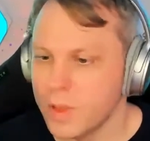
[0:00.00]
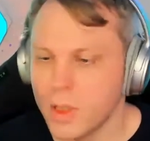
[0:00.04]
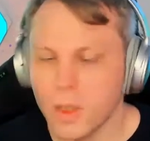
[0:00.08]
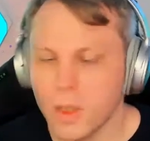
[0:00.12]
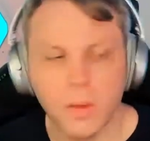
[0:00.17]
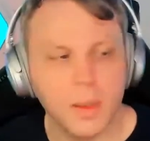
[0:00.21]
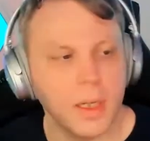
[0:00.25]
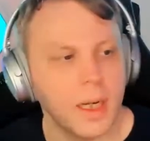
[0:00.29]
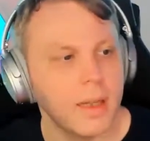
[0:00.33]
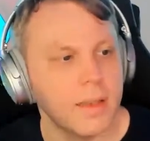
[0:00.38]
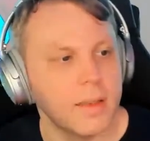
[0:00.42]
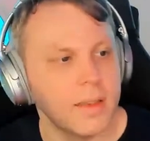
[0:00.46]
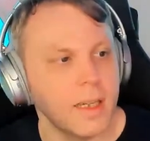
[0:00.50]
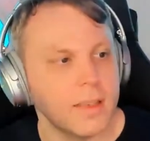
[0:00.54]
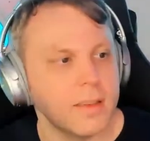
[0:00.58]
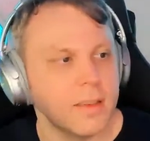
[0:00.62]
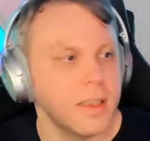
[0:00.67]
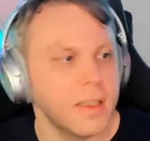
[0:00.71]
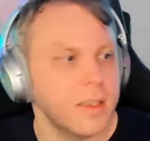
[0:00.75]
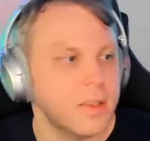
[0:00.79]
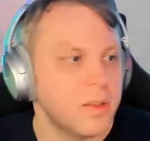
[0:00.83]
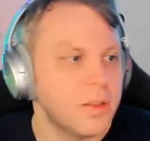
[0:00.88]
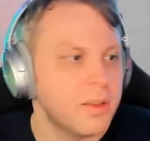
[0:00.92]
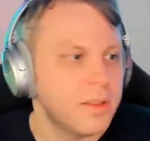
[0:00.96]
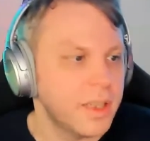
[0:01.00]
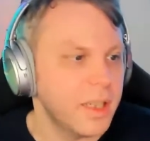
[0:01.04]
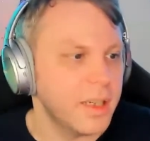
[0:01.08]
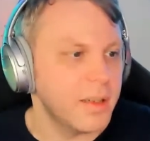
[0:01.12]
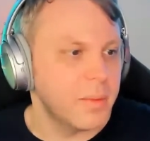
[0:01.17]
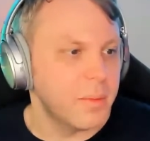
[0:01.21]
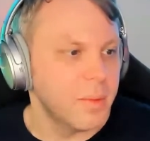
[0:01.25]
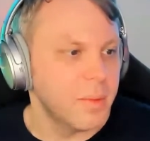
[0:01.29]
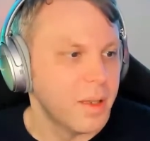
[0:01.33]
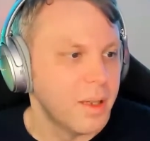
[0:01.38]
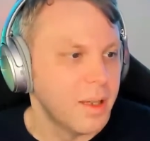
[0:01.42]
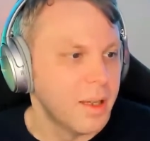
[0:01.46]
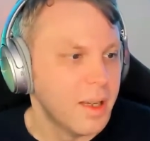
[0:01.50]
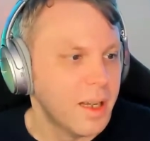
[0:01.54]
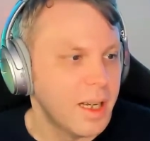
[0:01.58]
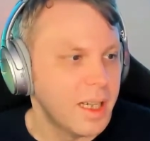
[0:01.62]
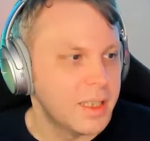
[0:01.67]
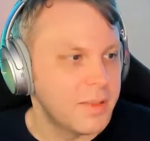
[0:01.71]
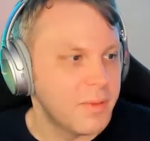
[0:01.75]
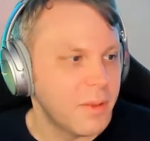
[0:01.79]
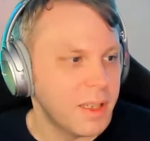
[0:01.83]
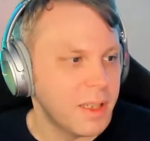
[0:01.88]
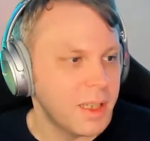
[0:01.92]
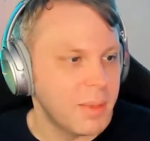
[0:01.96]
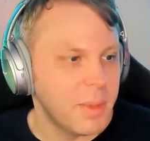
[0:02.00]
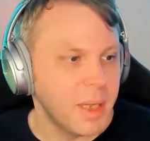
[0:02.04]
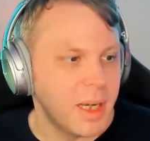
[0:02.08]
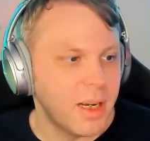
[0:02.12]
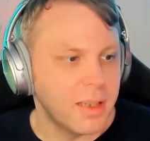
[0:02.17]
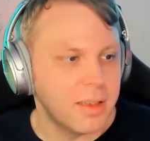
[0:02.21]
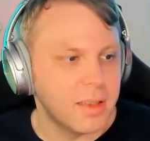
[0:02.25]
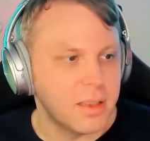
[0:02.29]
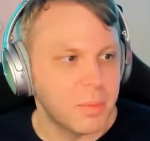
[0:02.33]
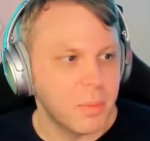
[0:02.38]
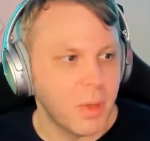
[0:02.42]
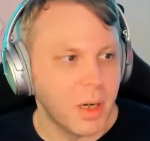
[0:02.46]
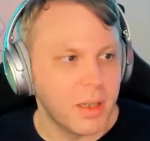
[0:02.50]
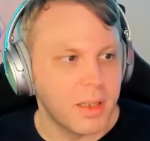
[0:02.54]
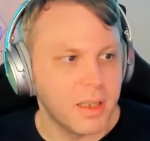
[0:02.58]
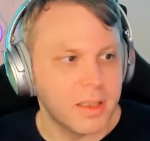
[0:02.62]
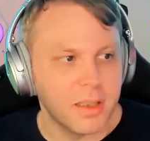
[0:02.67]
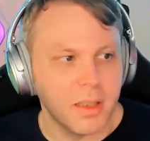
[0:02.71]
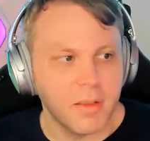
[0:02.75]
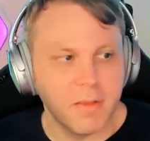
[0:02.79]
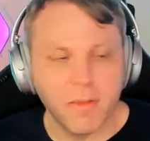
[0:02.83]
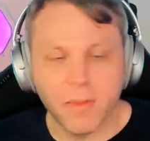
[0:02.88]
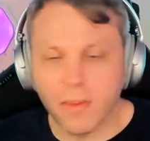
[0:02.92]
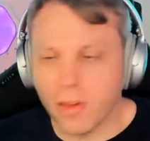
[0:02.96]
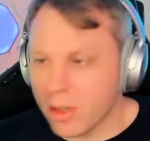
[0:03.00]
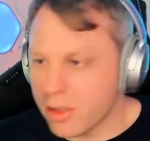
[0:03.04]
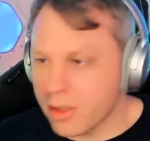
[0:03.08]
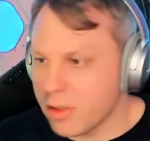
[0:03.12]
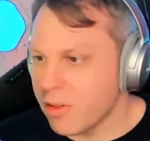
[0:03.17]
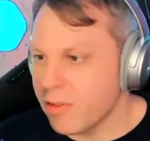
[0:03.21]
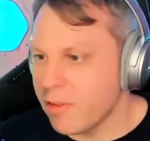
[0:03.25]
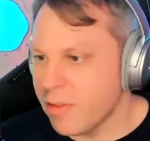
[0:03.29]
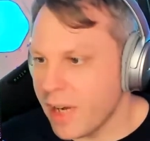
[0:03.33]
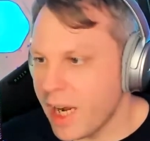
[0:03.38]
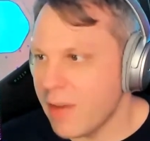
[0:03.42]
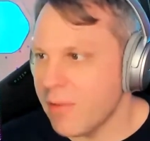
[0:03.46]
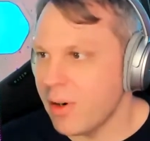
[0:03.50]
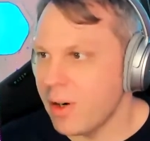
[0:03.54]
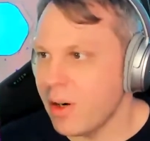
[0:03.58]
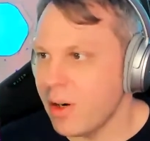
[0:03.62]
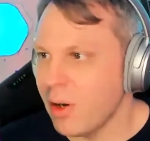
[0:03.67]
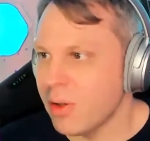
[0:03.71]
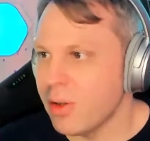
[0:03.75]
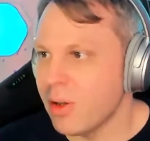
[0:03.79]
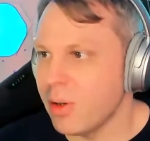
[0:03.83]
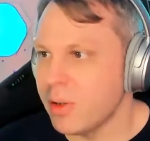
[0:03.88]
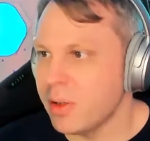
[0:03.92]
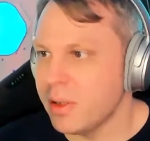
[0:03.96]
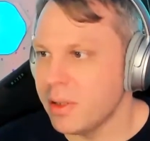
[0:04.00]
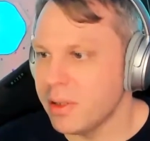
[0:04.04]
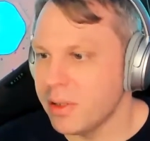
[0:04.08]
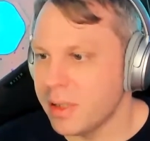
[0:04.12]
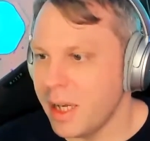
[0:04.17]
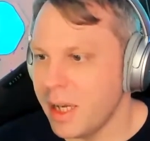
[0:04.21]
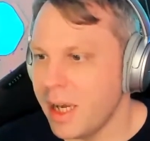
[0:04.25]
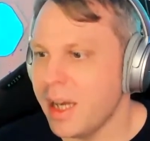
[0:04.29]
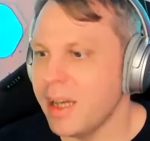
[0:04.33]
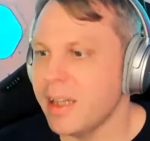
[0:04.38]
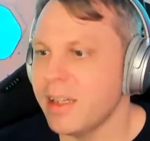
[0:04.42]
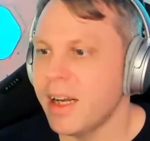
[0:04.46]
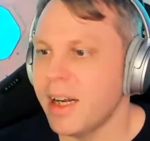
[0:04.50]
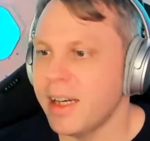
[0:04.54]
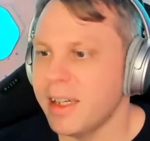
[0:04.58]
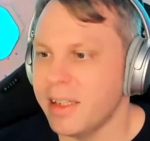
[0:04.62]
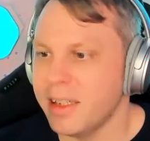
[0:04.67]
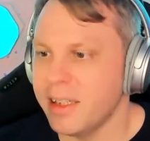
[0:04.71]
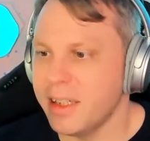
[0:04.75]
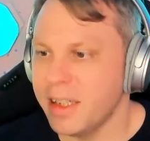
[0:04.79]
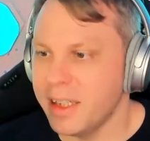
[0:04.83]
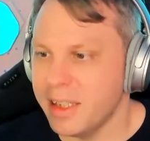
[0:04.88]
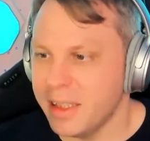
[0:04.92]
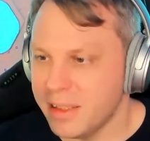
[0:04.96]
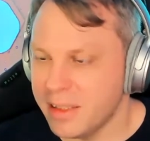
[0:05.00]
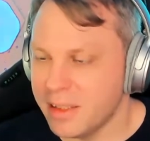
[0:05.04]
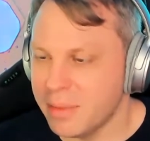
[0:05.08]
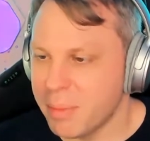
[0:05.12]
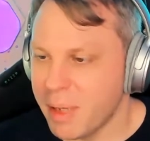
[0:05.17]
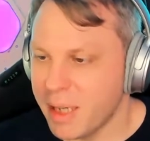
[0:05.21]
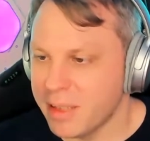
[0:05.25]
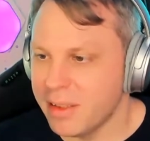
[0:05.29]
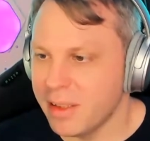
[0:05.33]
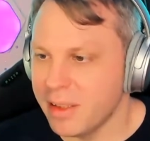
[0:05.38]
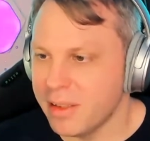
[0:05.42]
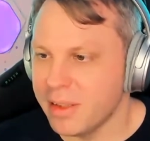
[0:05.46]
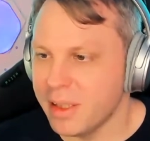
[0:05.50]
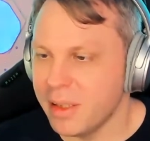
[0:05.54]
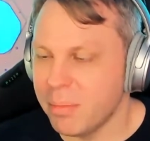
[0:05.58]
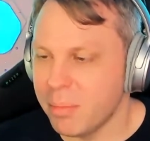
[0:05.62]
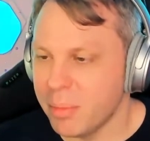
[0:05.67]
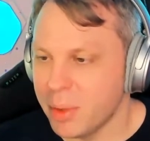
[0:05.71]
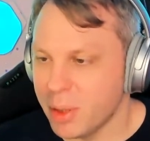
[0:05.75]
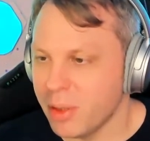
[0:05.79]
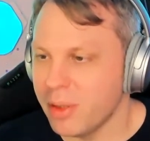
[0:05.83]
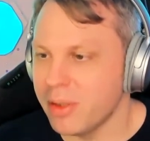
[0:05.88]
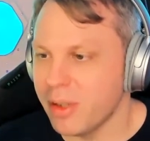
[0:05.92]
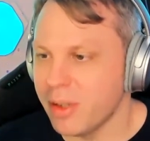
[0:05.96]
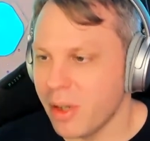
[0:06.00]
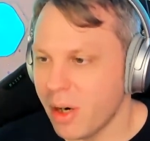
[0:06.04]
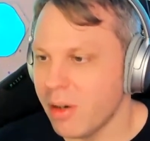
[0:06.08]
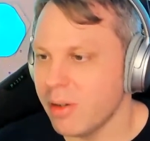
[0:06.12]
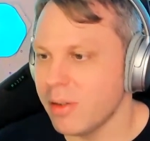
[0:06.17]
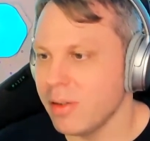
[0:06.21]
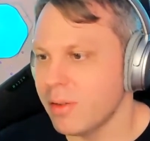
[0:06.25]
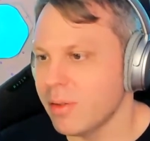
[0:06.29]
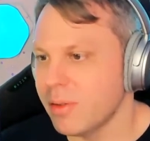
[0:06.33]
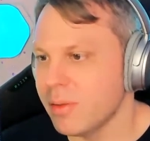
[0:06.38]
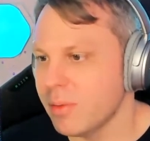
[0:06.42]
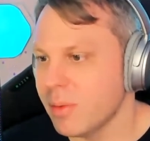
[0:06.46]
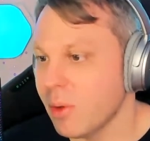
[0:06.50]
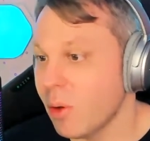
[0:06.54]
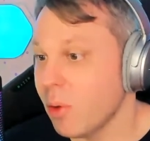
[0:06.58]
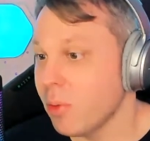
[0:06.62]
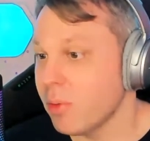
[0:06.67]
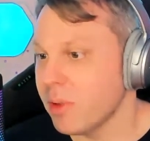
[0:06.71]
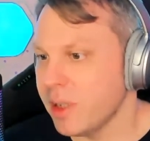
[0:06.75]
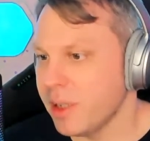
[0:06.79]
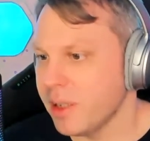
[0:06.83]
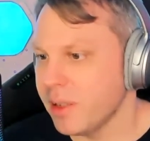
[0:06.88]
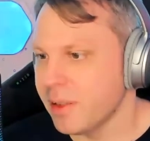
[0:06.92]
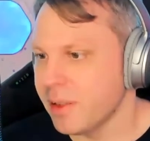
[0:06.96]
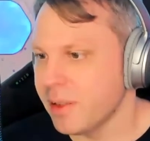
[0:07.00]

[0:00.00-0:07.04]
Okay, that's interesting. It's funny because it's marked as a Flutter favorite, although you're saying that it is basically pure Dart only.